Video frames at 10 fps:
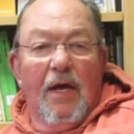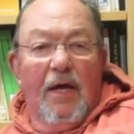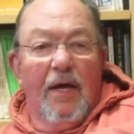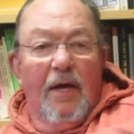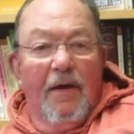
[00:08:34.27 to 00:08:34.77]

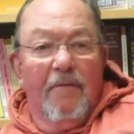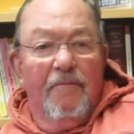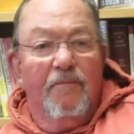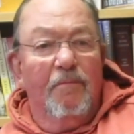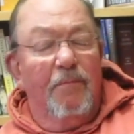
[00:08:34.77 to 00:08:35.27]

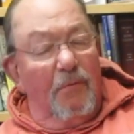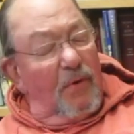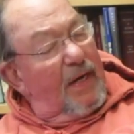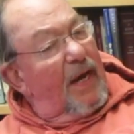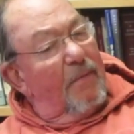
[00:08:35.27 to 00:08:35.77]
but
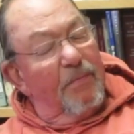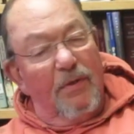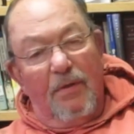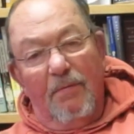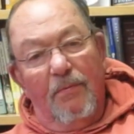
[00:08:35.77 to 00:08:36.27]
we
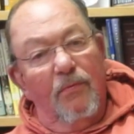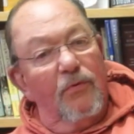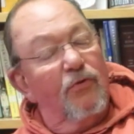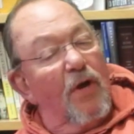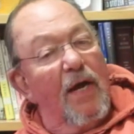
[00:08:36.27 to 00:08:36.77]

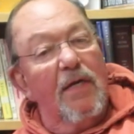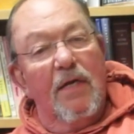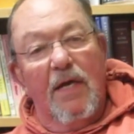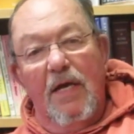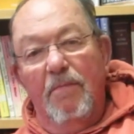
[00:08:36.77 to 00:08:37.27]
tried to
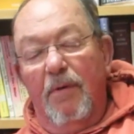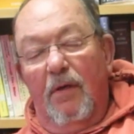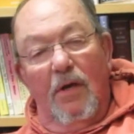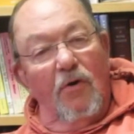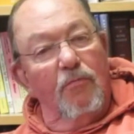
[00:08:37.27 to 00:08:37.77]
keep a
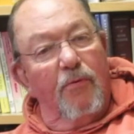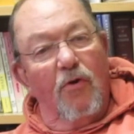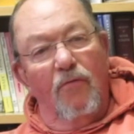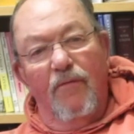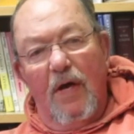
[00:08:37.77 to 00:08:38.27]
low
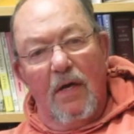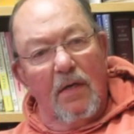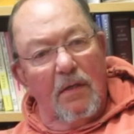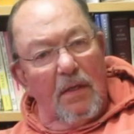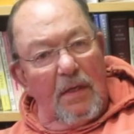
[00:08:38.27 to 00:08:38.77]

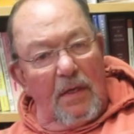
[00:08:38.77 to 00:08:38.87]
profile,